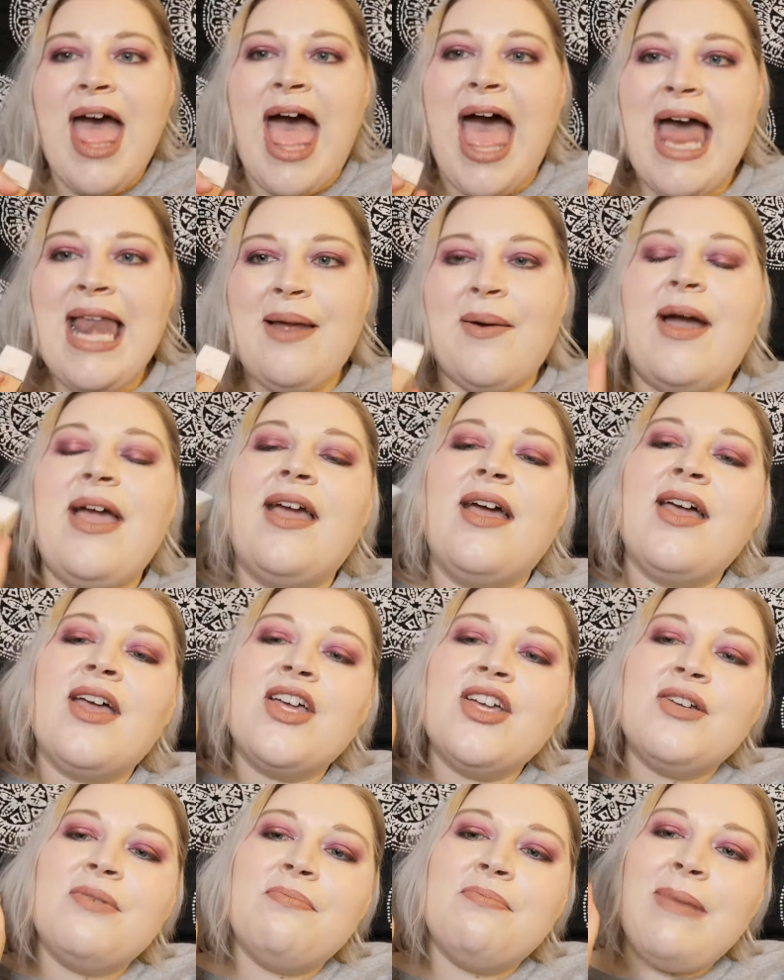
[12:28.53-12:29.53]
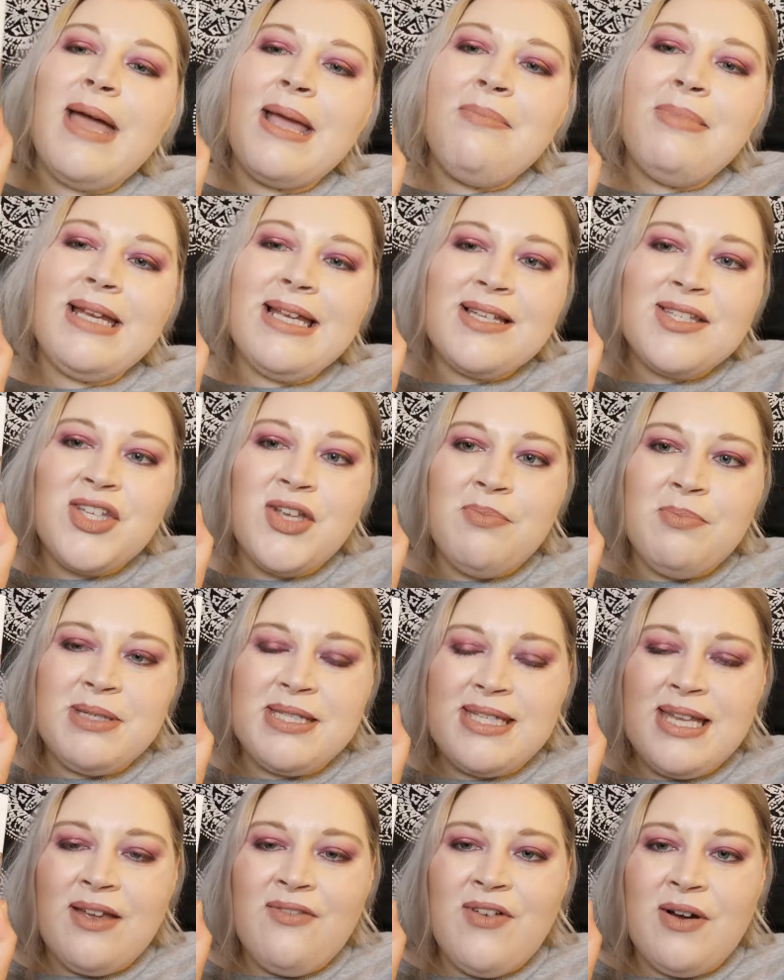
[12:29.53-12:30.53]
Anyway, Maybelline
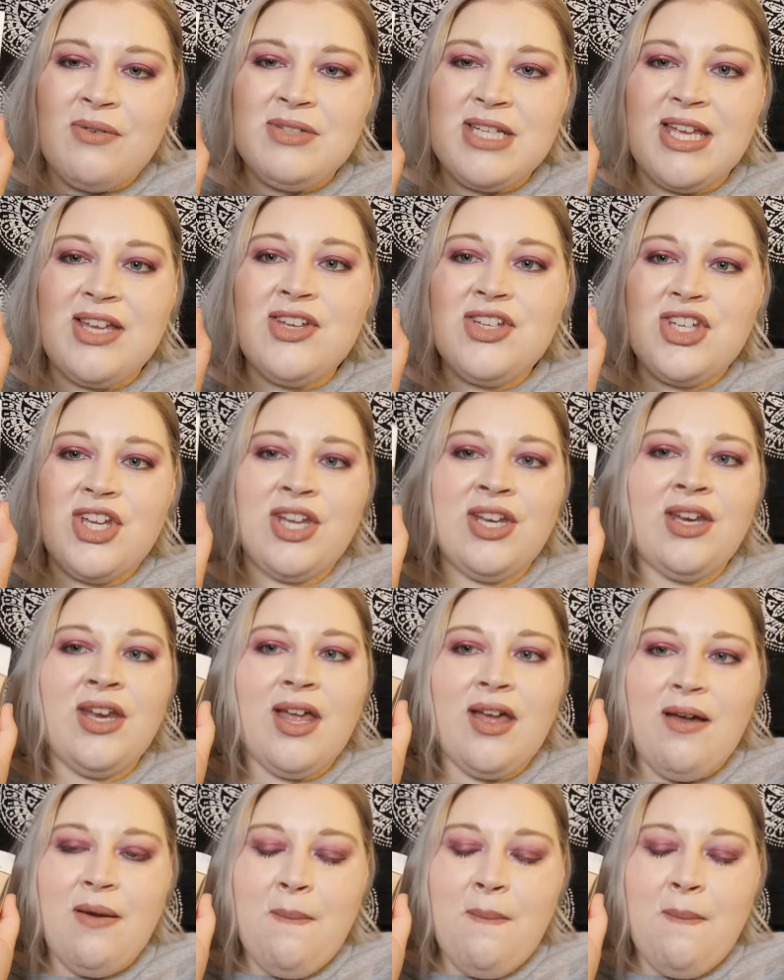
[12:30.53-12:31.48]
Superstay Foundation.